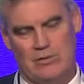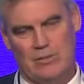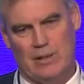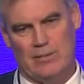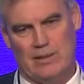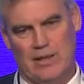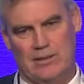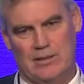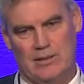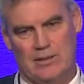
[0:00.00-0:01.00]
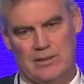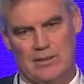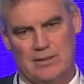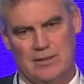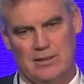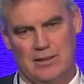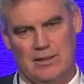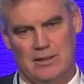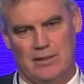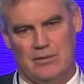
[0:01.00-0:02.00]
all public entities.
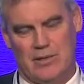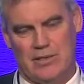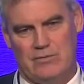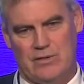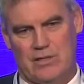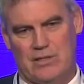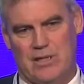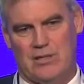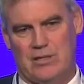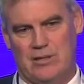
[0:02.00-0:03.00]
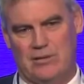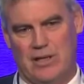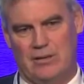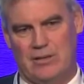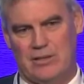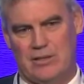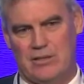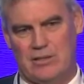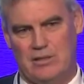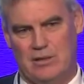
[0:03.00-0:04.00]
The reason for just touching on that, this
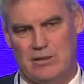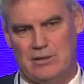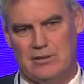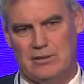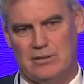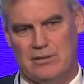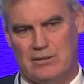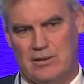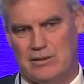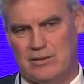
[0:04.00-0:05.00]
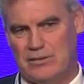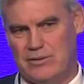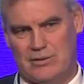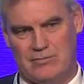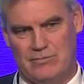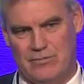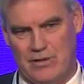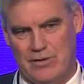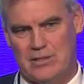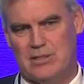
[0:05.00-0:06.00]
is not, this, there is
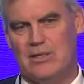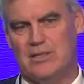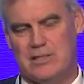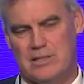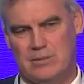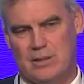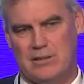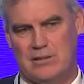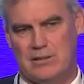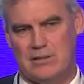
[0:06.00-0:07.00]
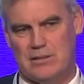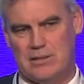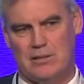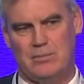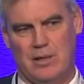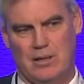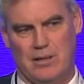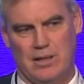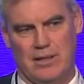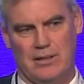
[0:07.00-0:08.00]
very tight disciplines that sit
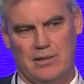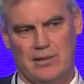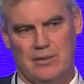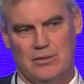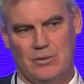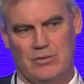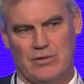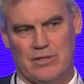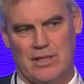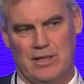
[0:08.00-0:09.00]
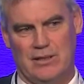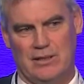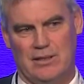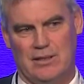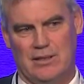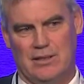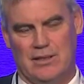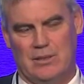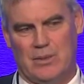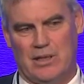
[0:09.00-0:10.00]
behind all of this here,
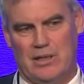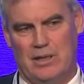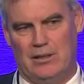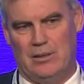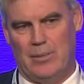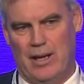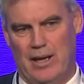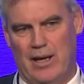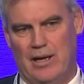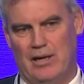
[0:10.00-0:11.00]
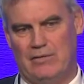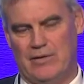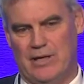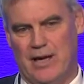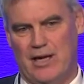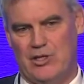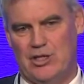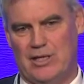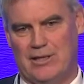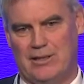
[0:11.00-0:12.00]
but again, the power of
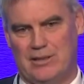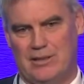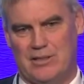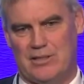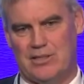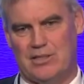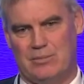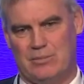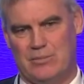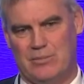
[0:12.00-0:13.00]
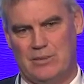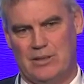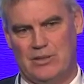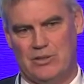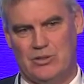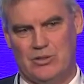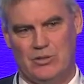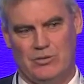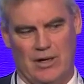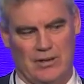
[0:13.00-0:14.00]
engaging a system to do
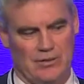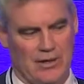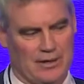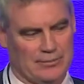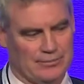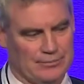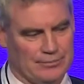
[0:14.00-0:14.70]
the right thing.